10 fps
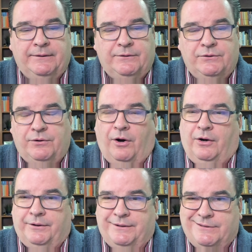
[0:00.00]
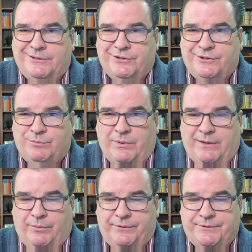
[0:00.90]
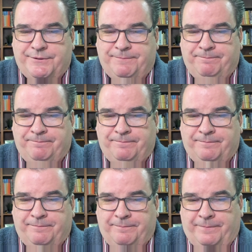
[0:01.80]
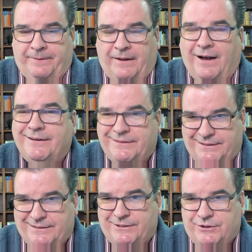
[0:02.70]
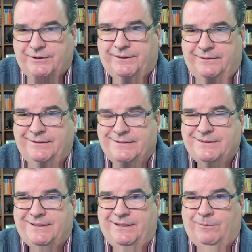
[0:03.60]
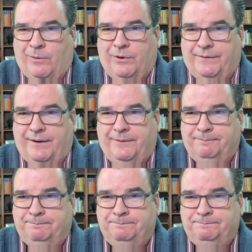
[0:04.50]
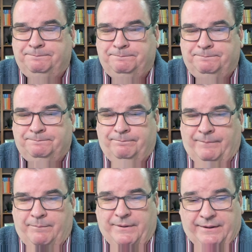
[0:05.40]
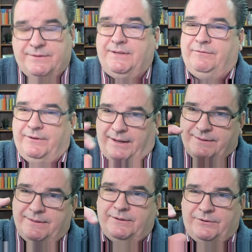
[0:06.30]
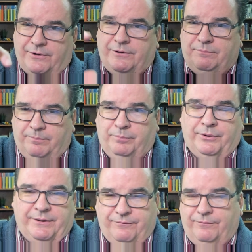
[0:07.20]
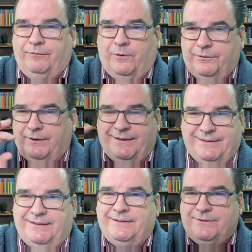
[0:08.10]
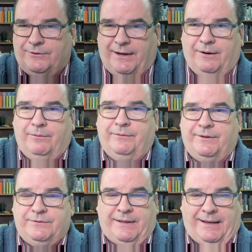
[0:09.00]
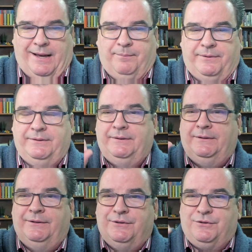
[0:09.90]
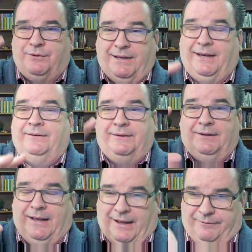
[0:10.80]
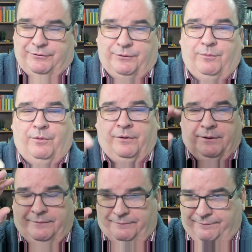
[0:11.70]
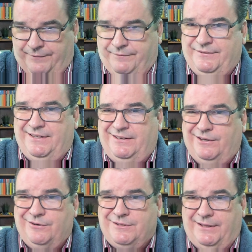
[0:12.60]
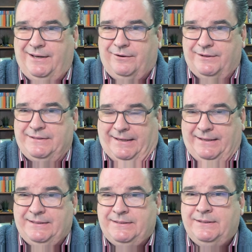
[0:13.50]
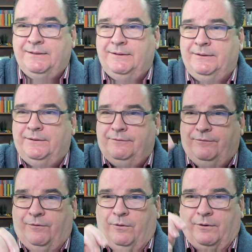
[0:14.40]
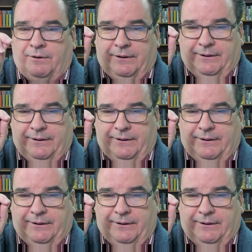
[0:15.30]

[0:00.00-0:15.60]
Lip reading: to all Indigenous peoples. Unconditionally is the key word there. Because even as they started putting forth ideas or how will this happen, so again, after the war, 15 years later it takes for